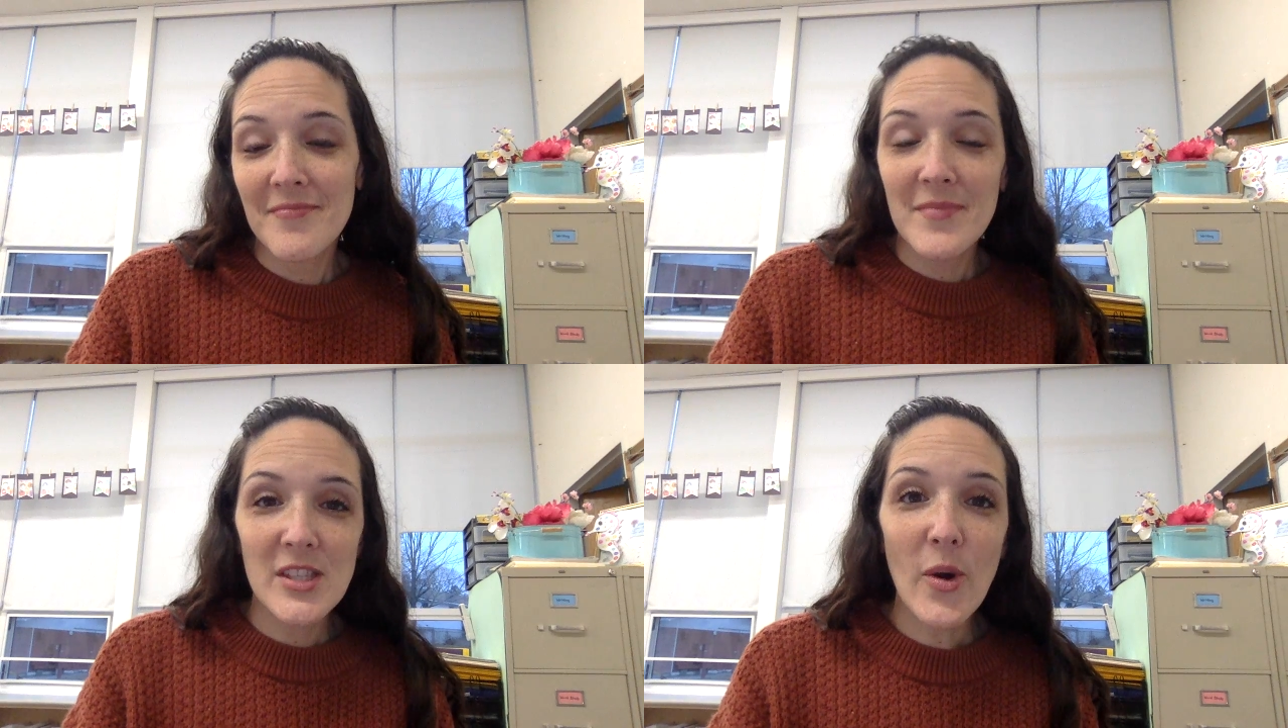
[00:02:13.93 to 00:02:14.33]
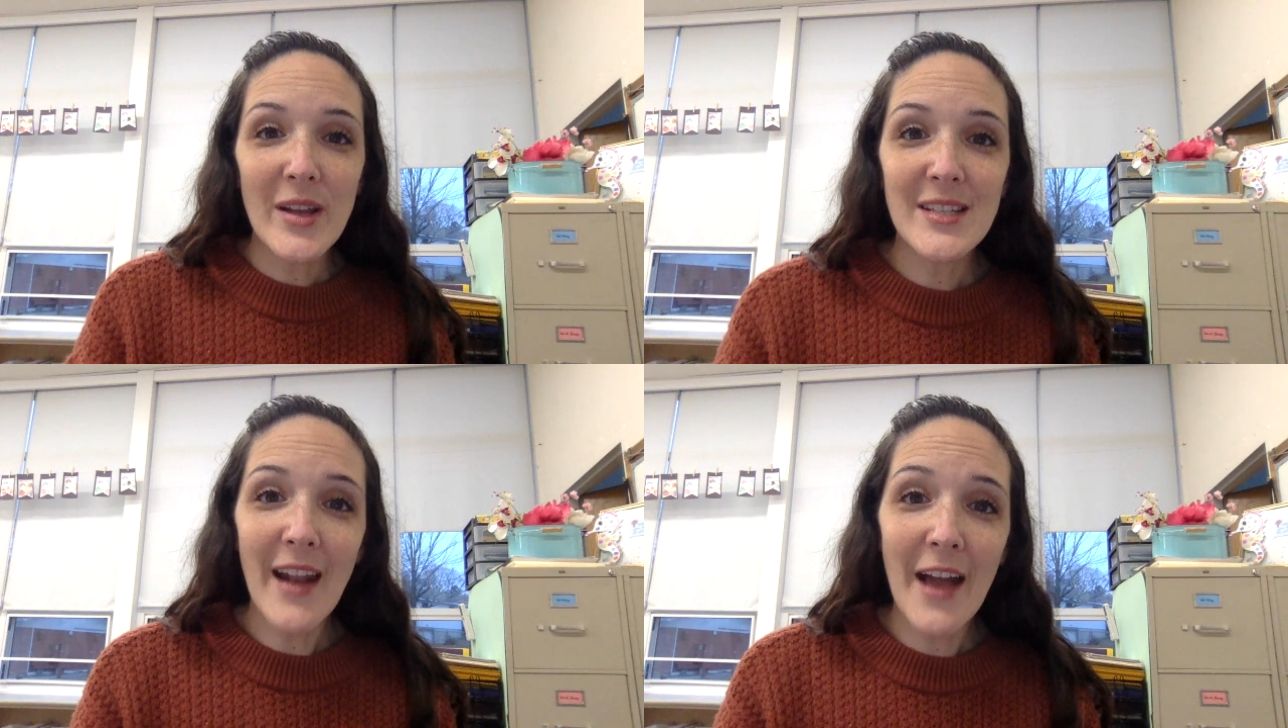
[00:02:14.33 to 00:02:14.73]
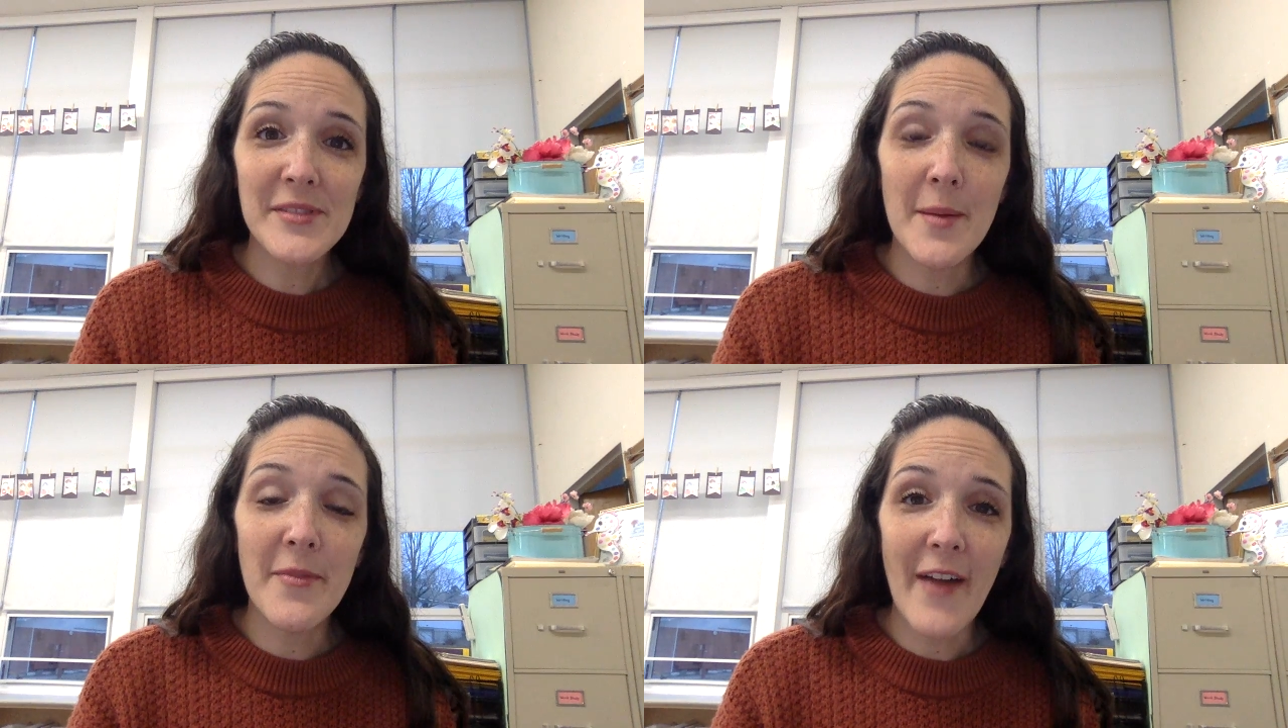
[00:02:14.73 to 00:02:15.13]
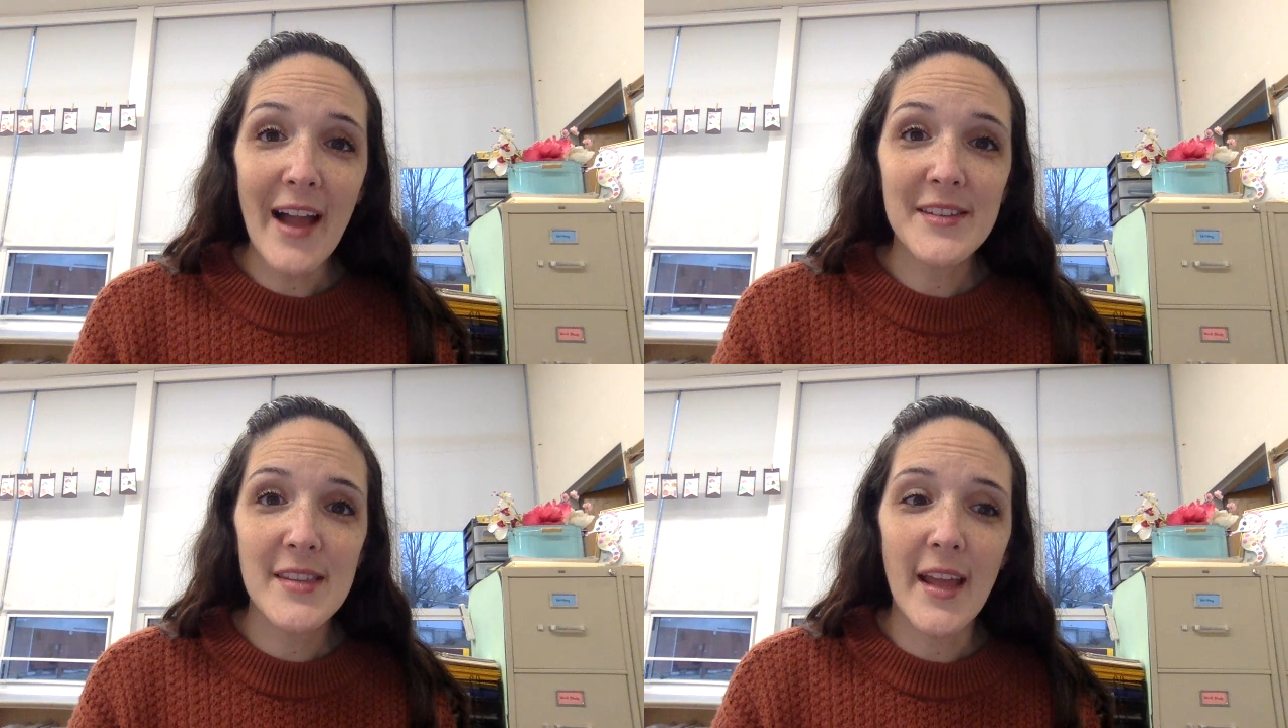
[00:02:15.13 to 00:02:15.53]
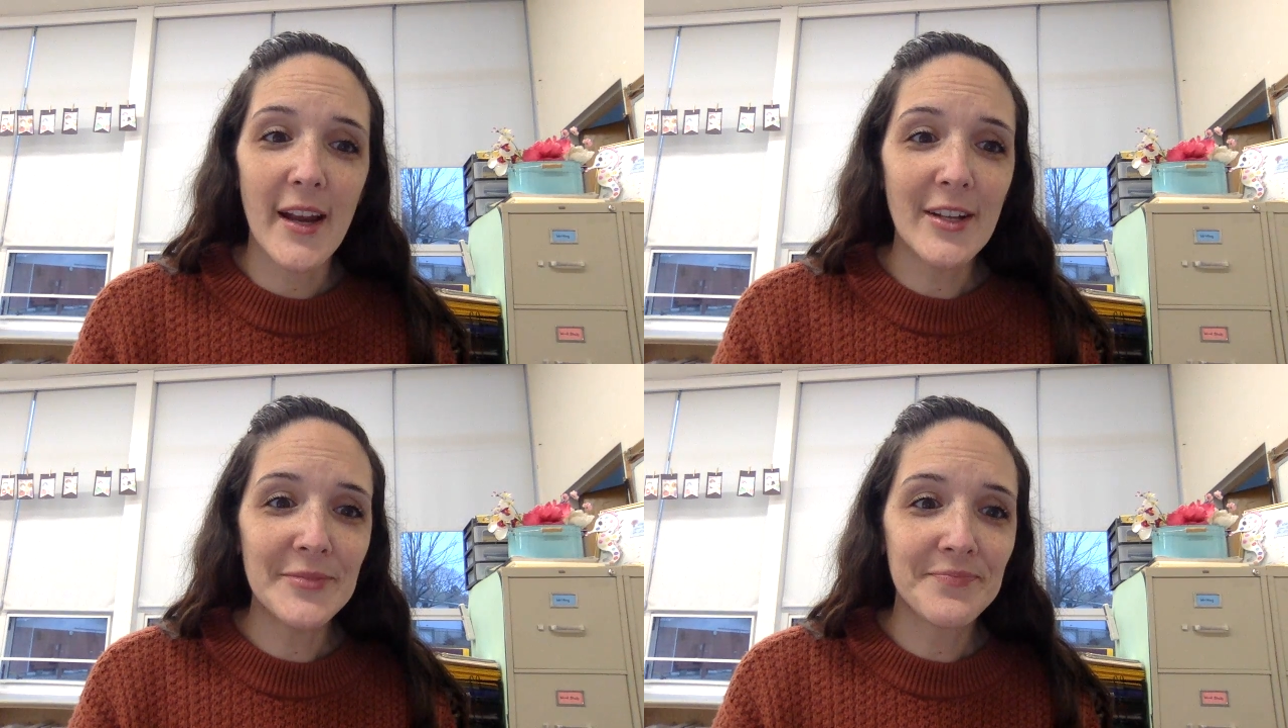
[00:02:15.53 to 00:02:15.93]
So I did have some facts
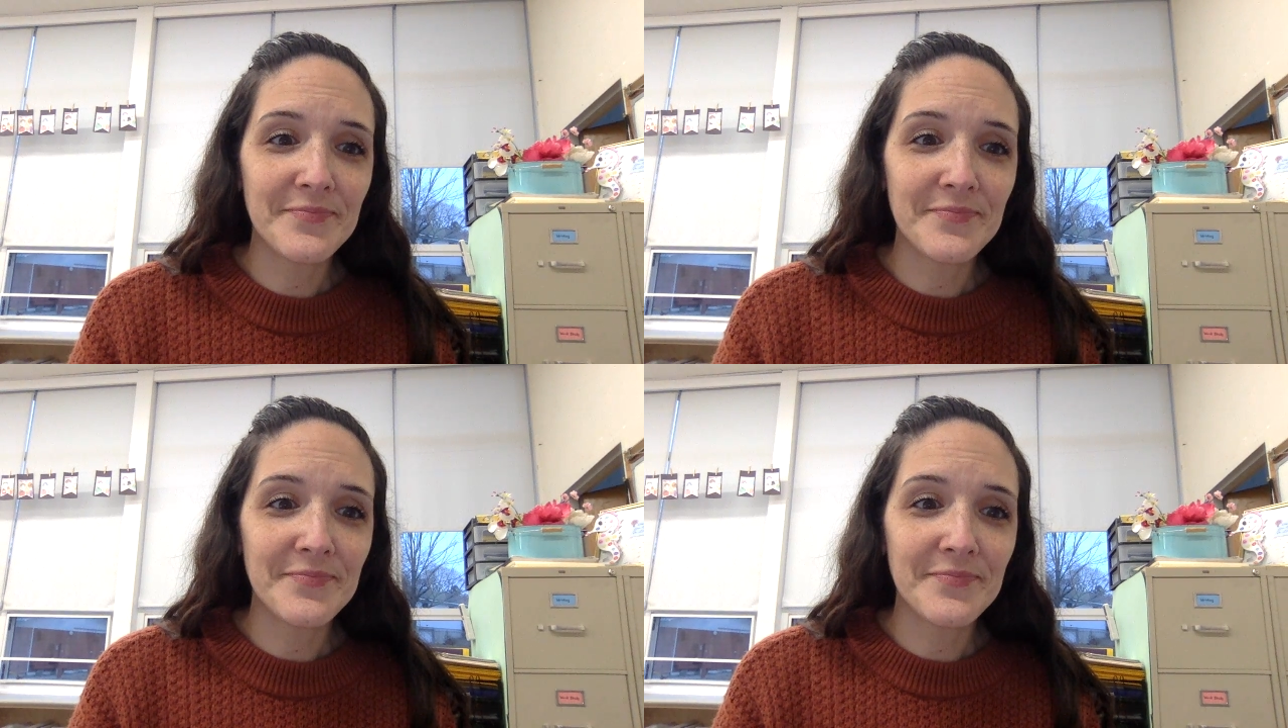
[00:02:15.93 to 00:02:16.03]
there,